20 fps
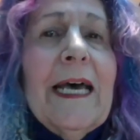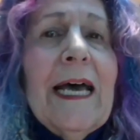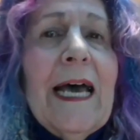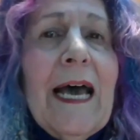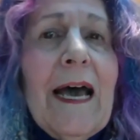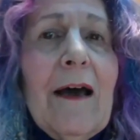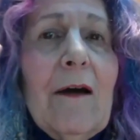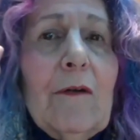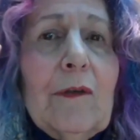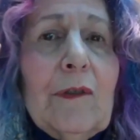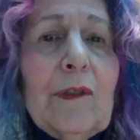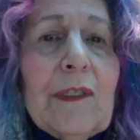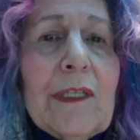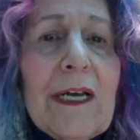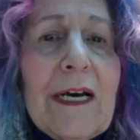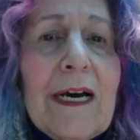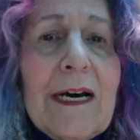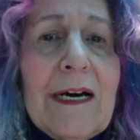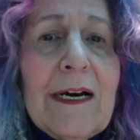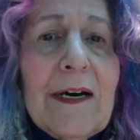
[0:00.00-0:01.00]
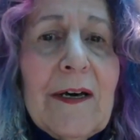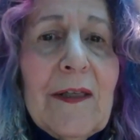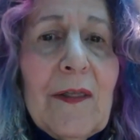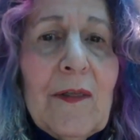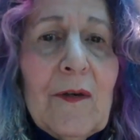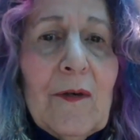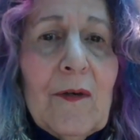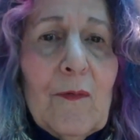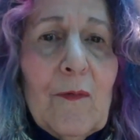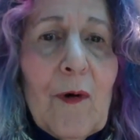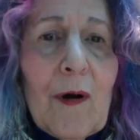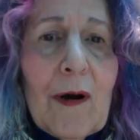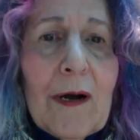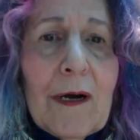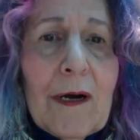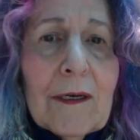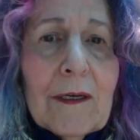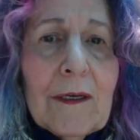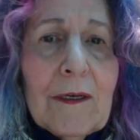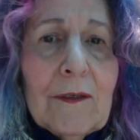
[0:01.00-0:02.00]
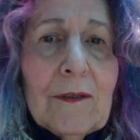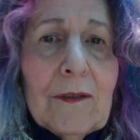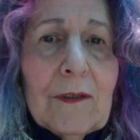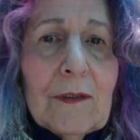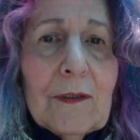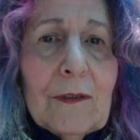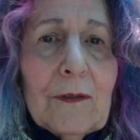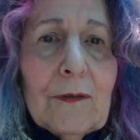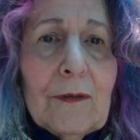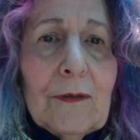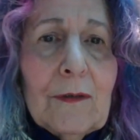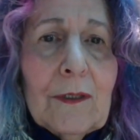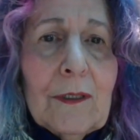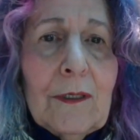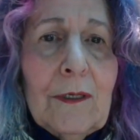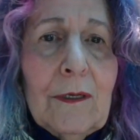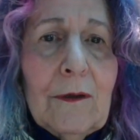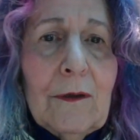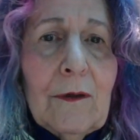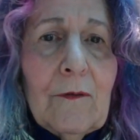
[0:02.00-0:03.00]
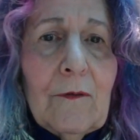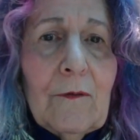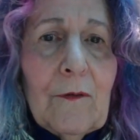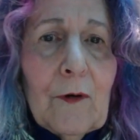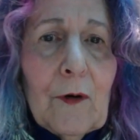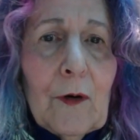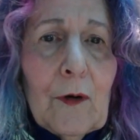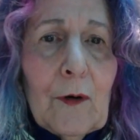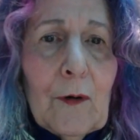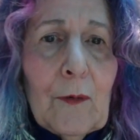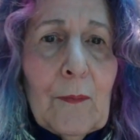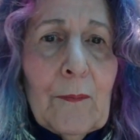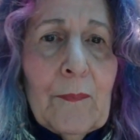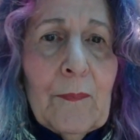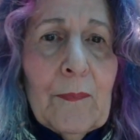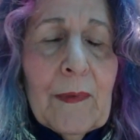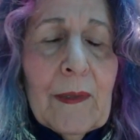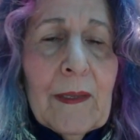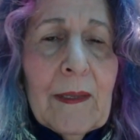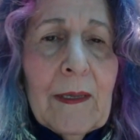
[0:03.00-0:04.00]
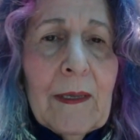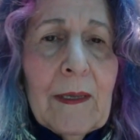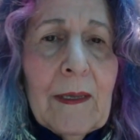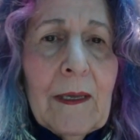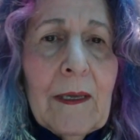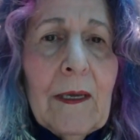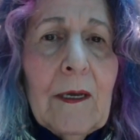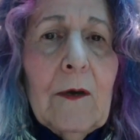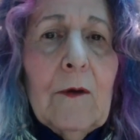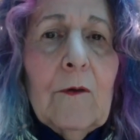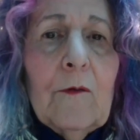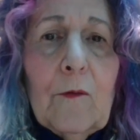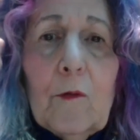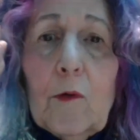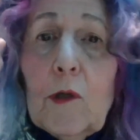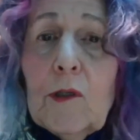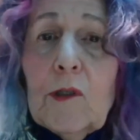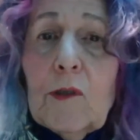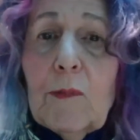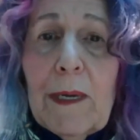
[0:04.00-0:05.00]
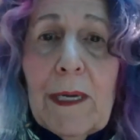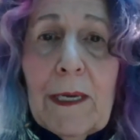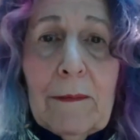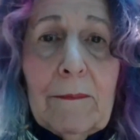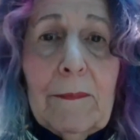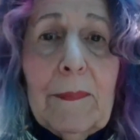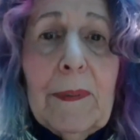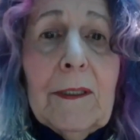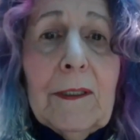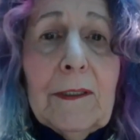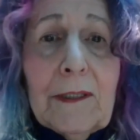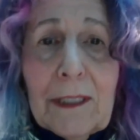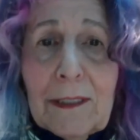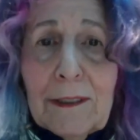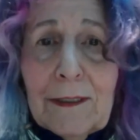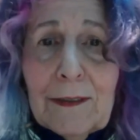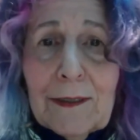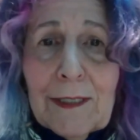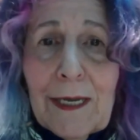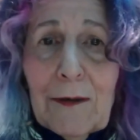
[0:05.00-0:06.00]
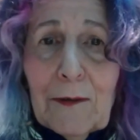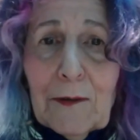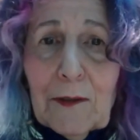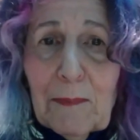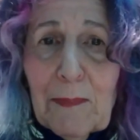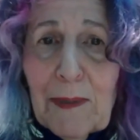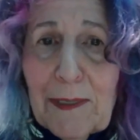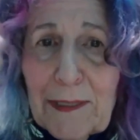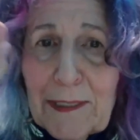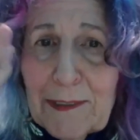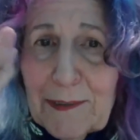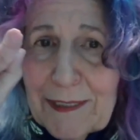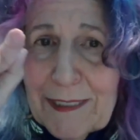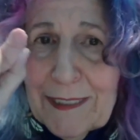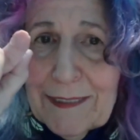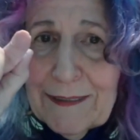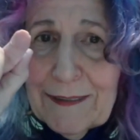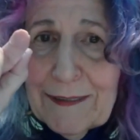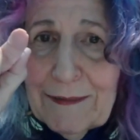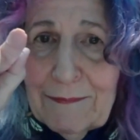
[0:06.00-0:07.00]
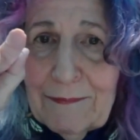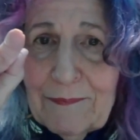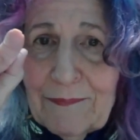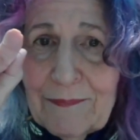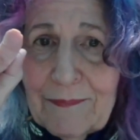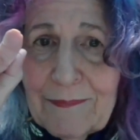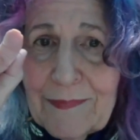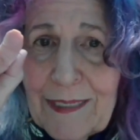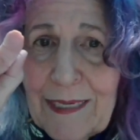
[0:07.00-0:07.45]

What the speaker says: and the house on the rock stood firm. Foolish man built his house upon the sand.